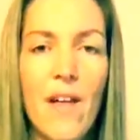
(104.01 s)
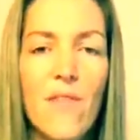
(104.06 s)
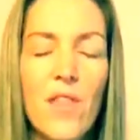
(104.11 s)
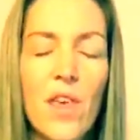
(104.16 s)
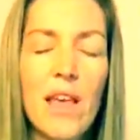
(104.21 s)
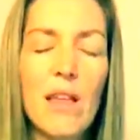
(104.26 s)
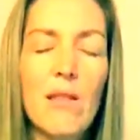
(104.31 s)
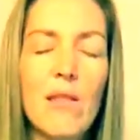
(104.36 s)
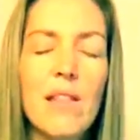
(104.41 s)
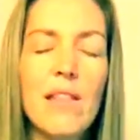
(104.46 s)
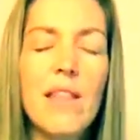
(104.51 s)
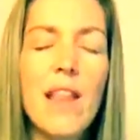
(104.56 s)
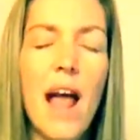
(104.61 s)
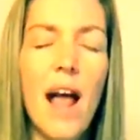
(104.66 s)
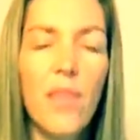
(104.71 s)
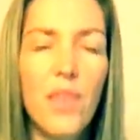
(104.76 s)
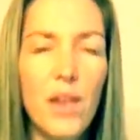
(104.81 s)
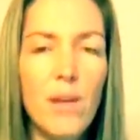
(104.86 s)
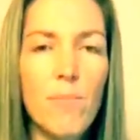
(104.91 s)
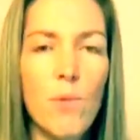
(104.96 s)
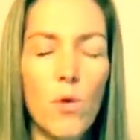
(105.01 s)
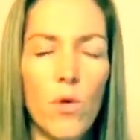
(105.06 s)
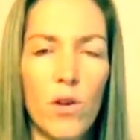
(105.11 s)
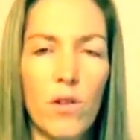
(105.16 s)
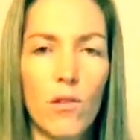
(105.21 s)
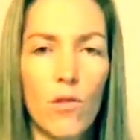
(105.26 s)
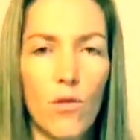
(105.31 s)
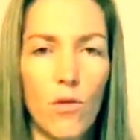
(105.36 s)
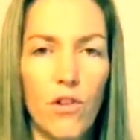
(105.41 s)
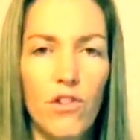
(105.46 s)
There is nothing more
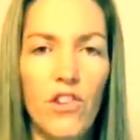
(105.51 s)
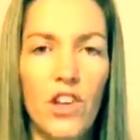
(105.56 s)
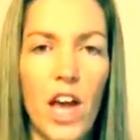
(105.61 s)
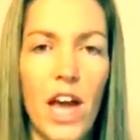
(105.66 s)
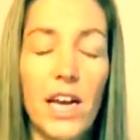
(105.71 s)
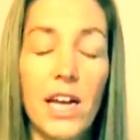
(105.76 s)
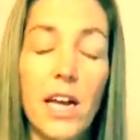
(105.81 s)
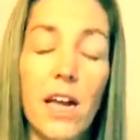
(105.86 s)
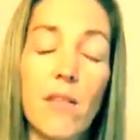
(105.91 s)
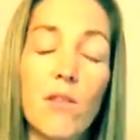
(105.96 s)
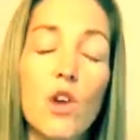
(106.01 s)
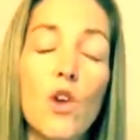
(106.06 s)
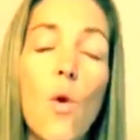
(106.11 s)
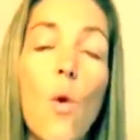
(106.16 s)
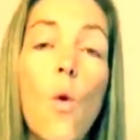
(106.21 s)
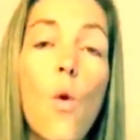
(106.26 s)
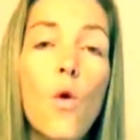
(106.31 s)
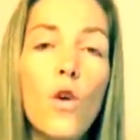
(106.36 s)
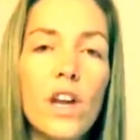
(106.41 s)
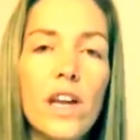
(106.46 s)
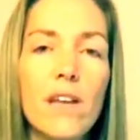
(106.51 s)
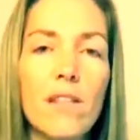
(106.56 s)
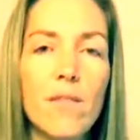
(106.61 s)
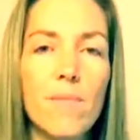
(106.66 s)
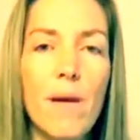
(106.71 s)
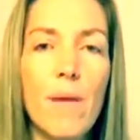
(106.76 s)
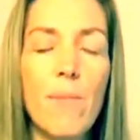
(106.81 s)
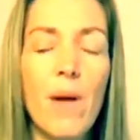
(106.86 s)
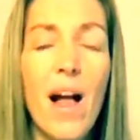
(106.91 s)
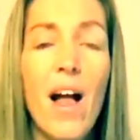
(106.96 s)
excruciating as an audience
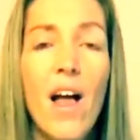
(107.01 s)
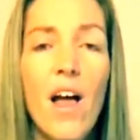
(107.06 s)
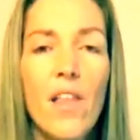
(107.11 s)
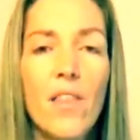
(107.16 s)
member